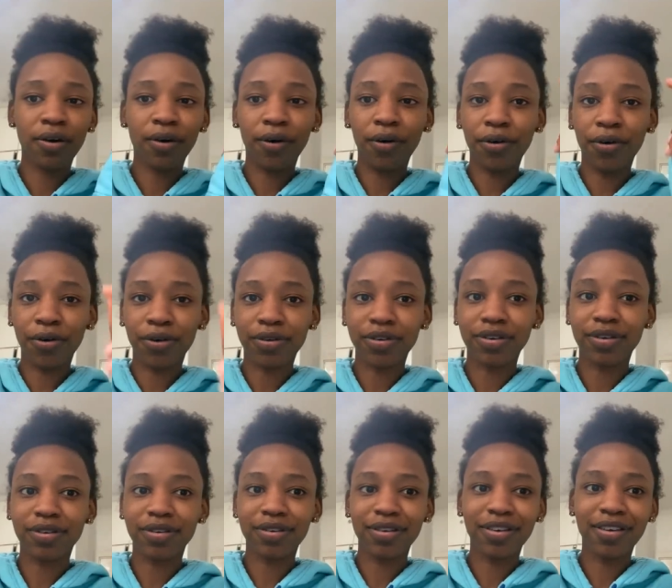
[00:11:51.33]
Oh,
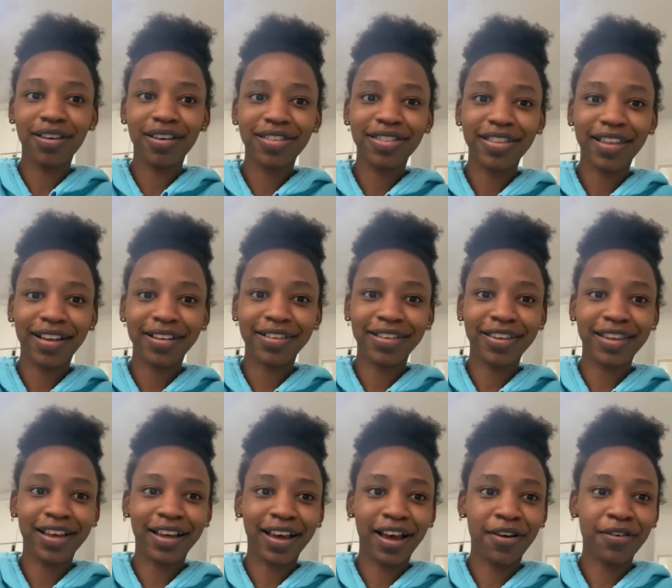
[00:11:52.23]
that's
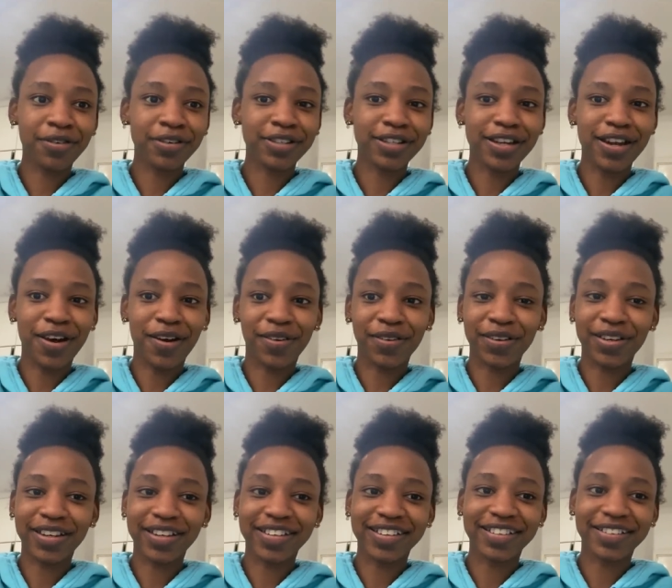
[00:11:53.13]
the
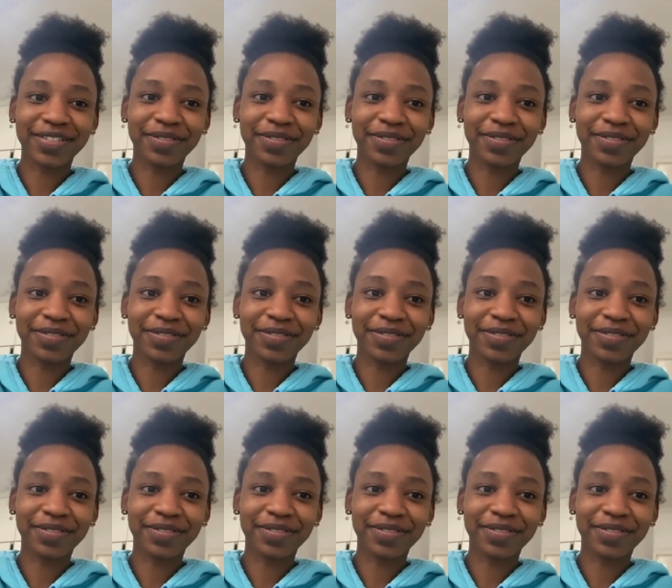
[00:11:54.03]
countdown.